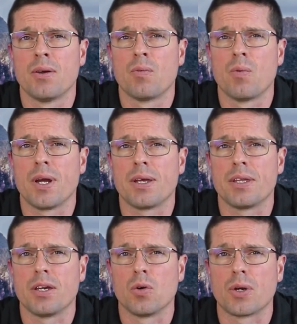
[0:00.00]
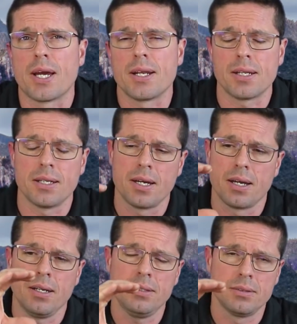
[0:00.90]
where the organic
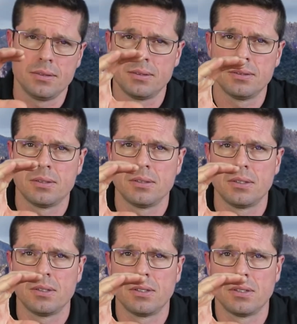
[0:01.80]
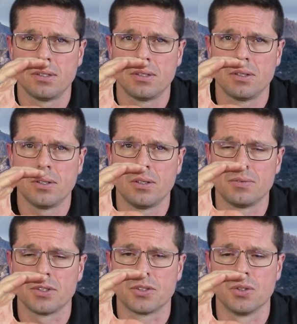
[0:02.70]
layer
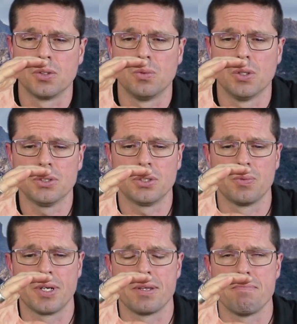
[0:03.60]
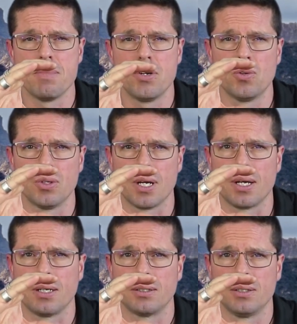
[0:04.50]
of the soil was and where the mineral
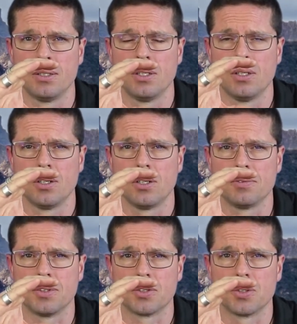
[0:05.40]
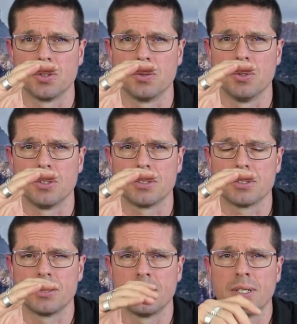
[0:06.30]
layer of the soil
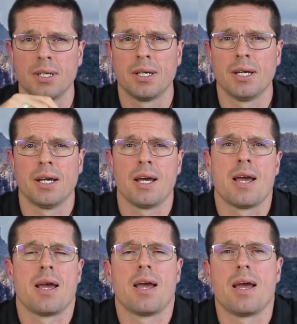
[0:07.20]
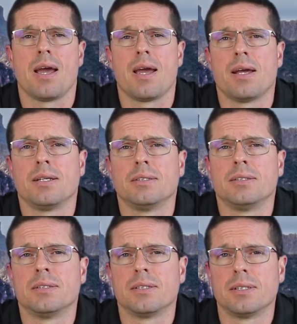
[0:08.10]
was.
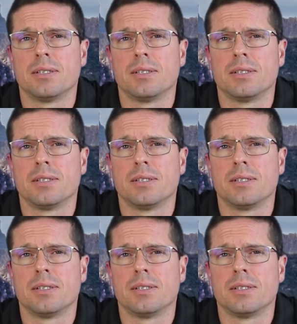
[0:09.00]
And